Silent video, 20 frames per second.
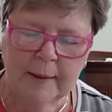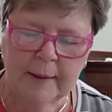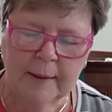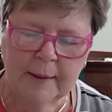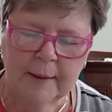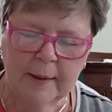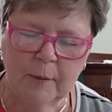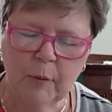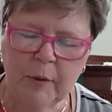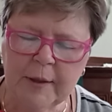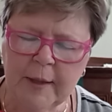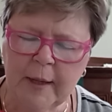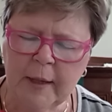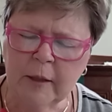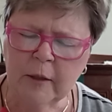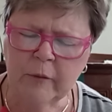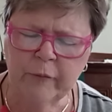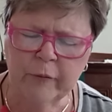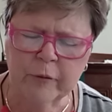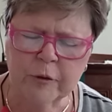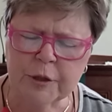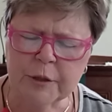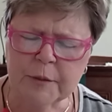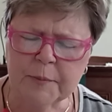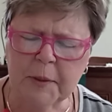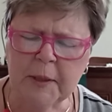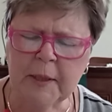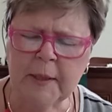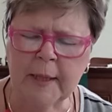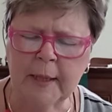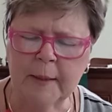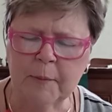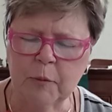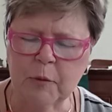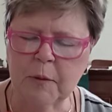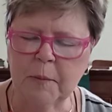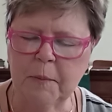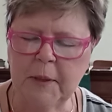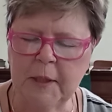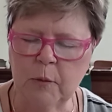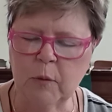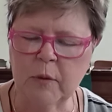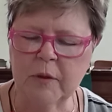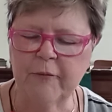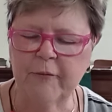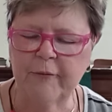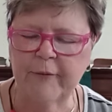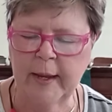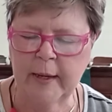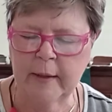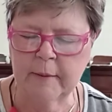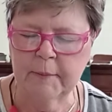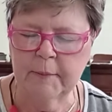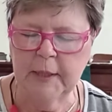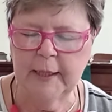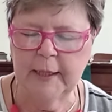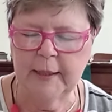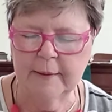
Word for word: And we thank you for just being able to be with family,